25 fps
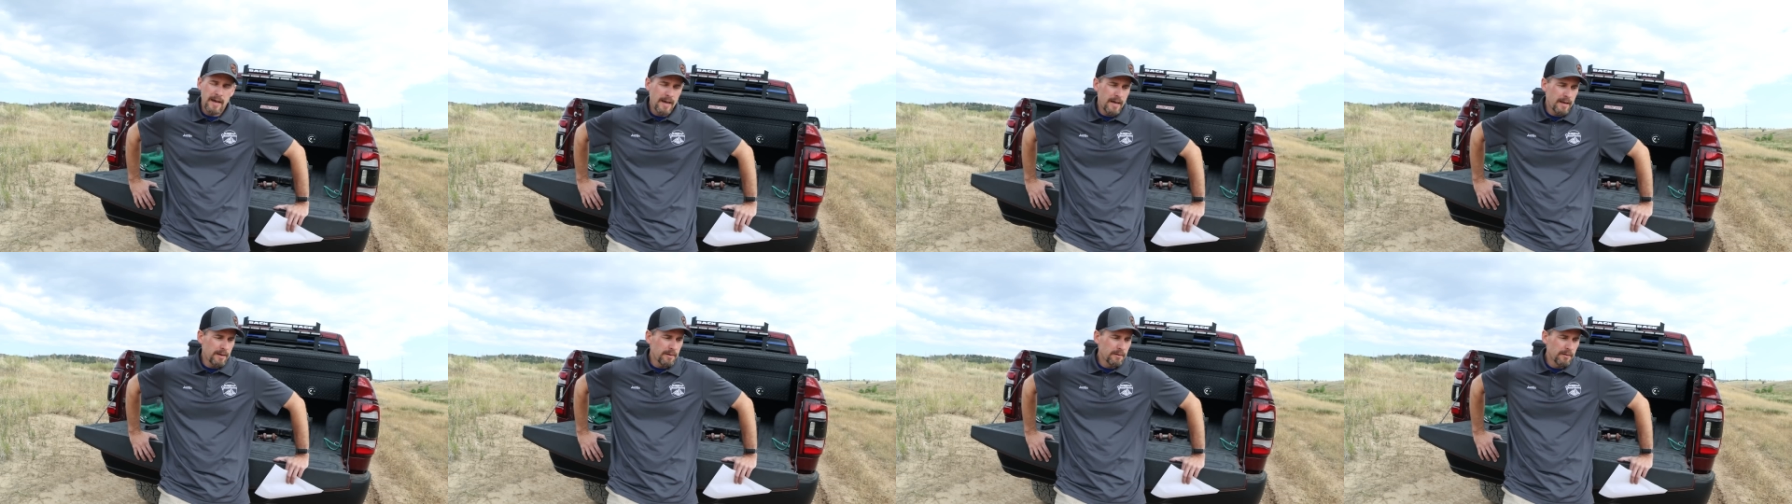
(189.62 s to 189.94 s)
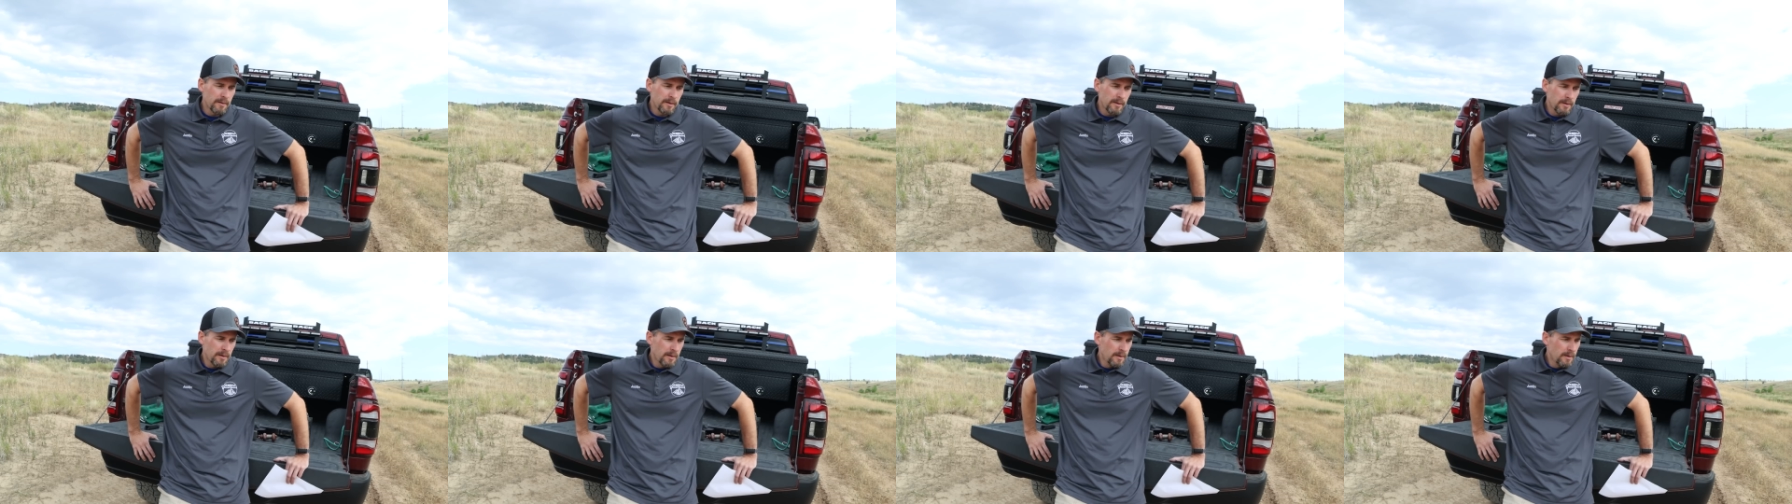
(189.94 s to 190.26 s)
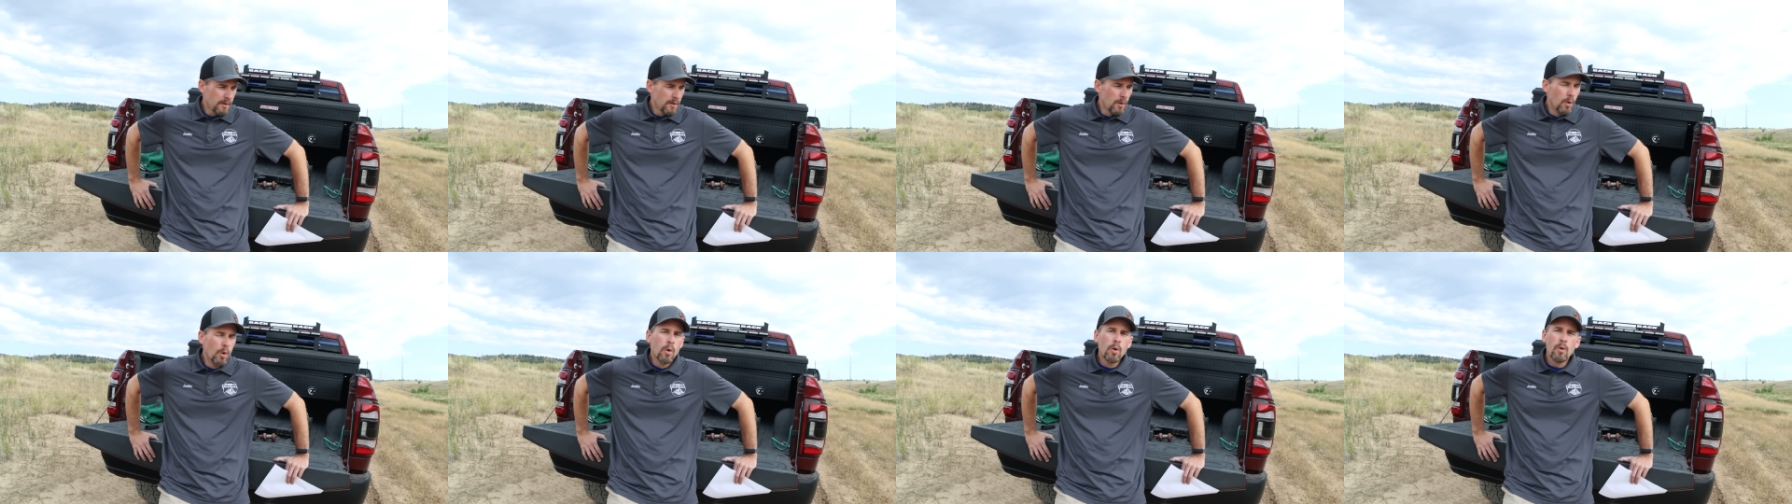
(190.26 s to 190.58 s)
at
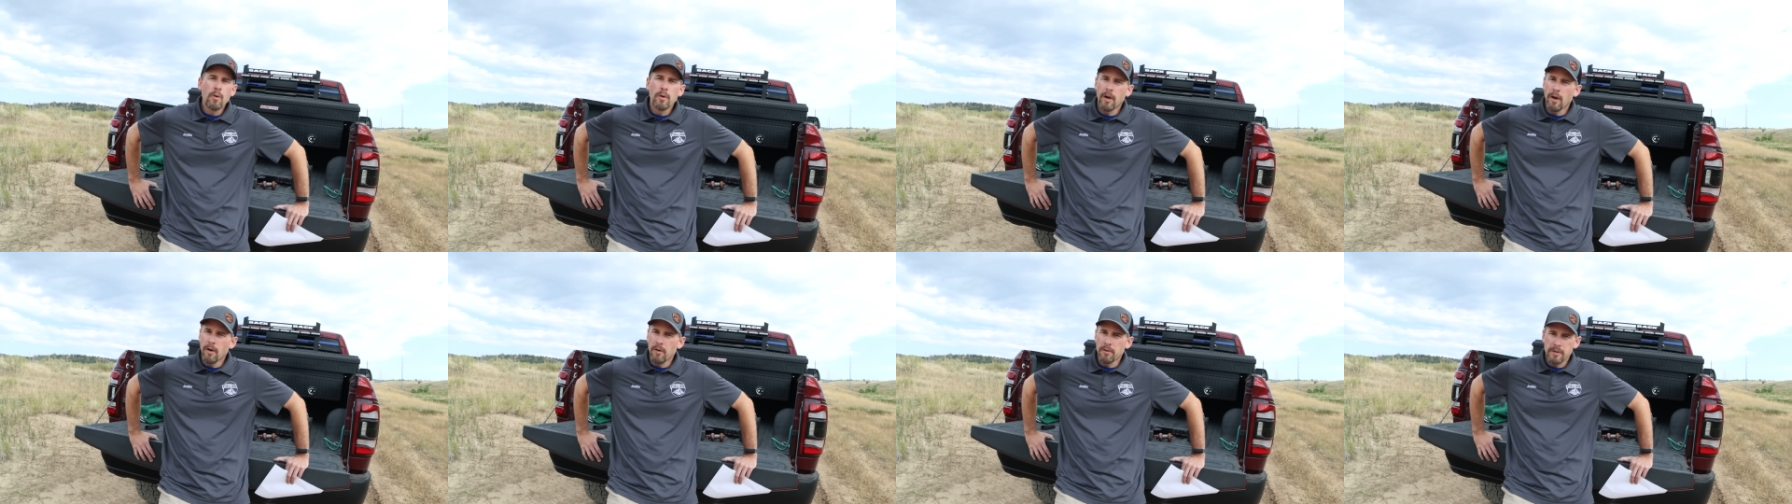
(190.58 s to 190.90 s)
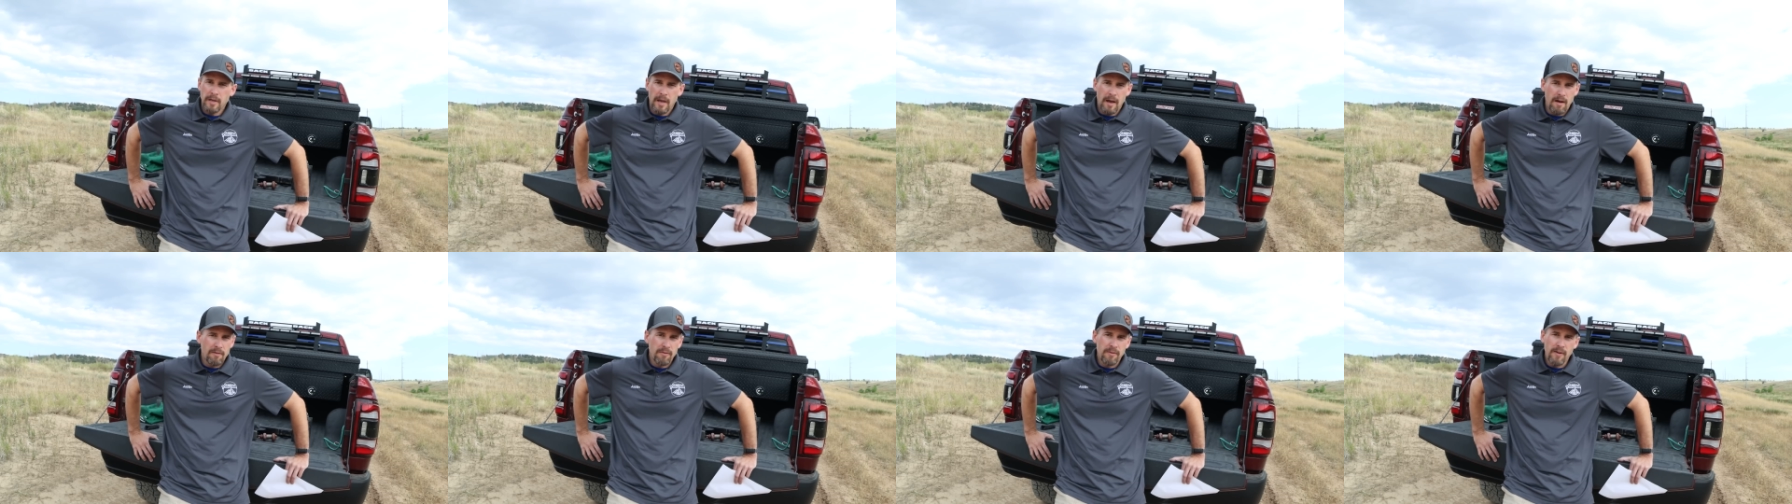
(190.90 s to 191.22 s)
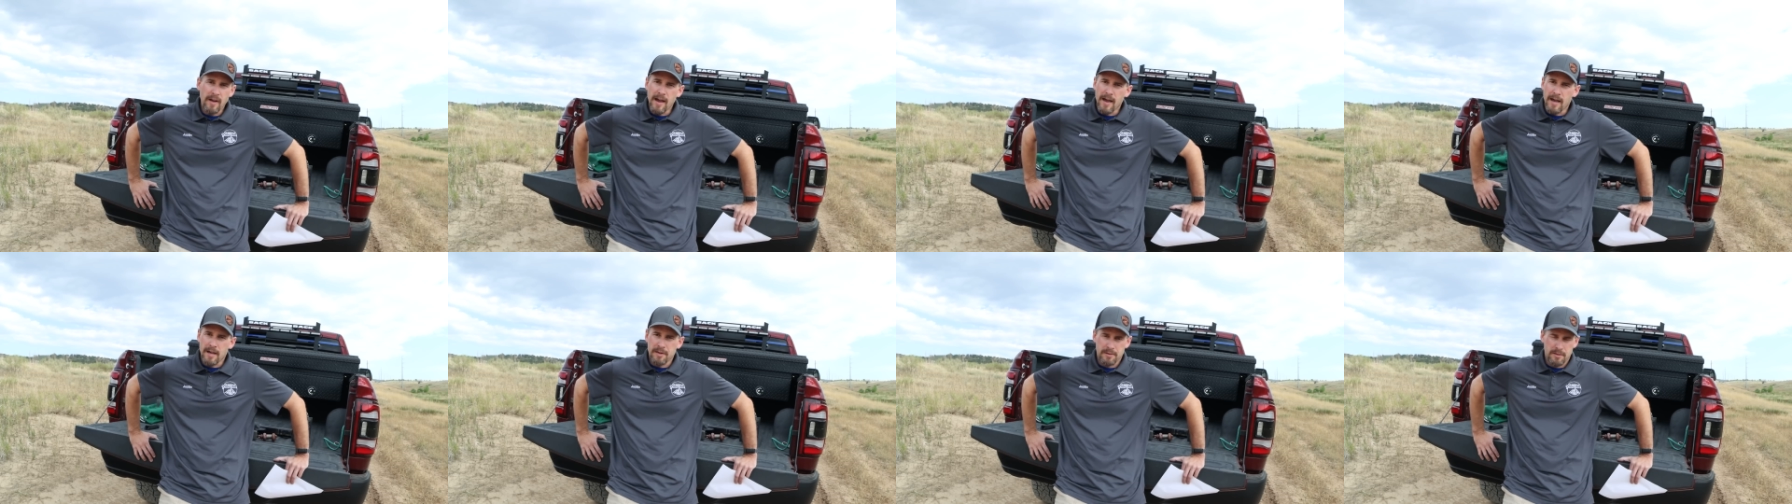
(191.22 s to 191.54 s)
who knows how
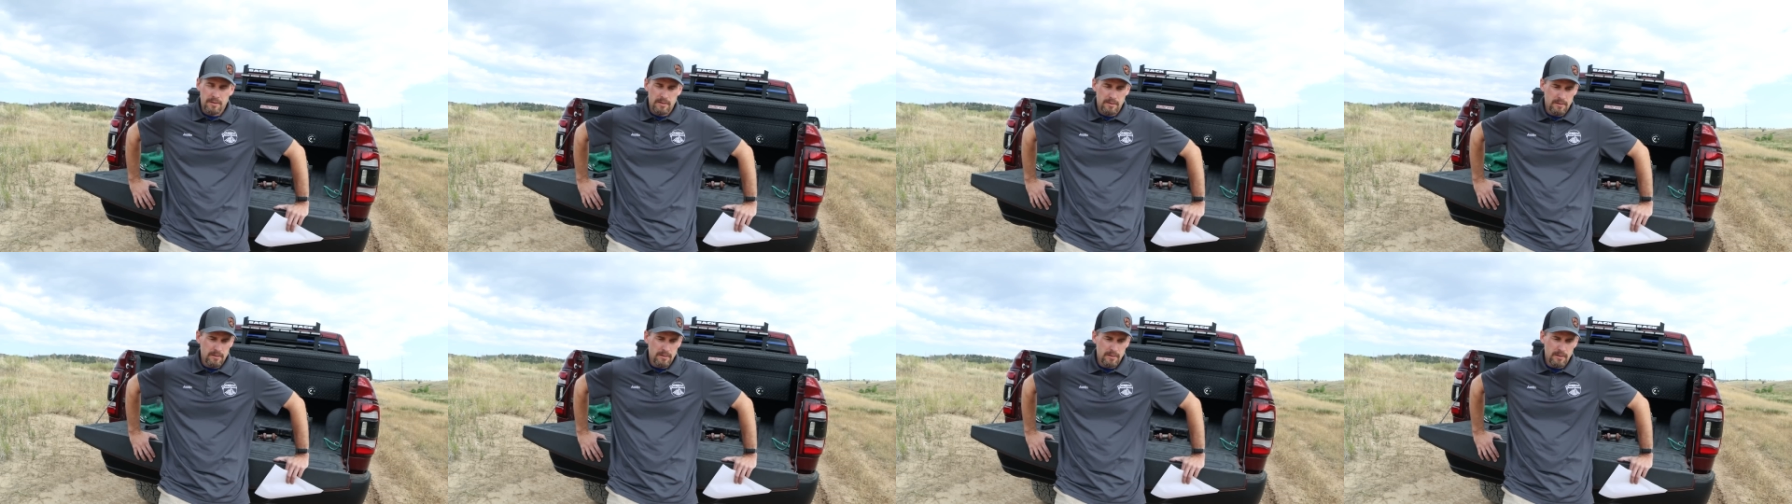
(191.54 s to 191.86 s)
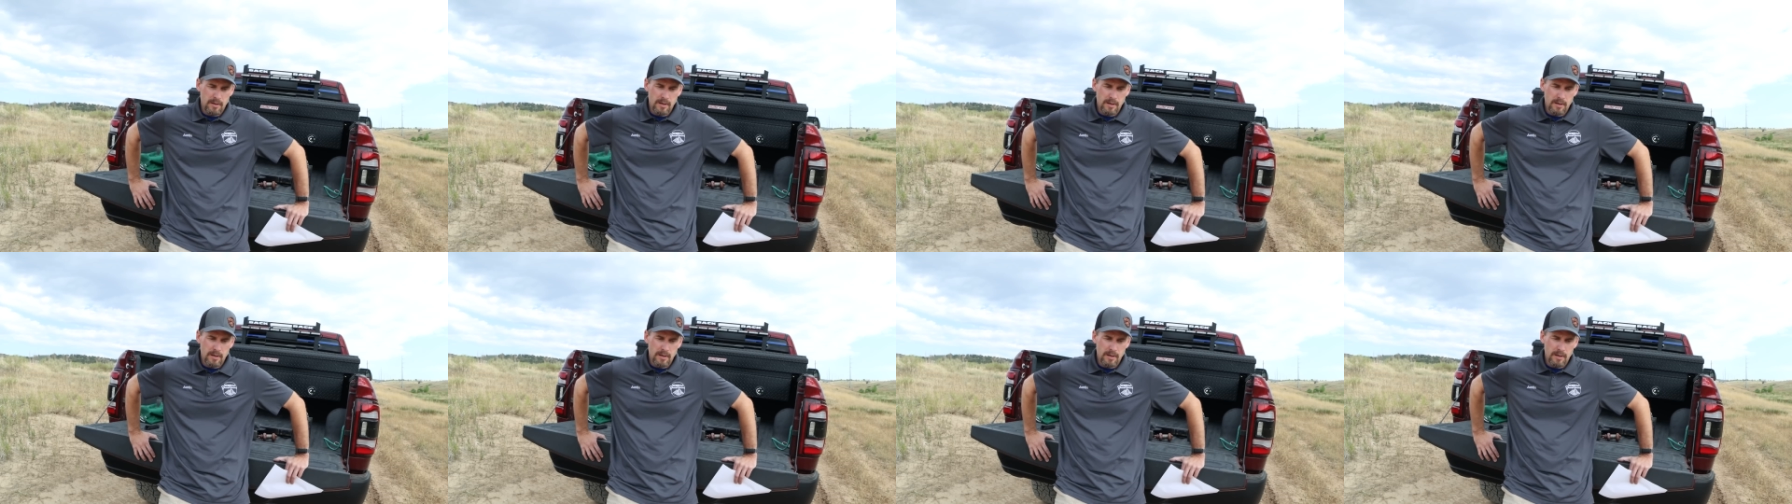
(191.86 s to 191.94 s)
fast,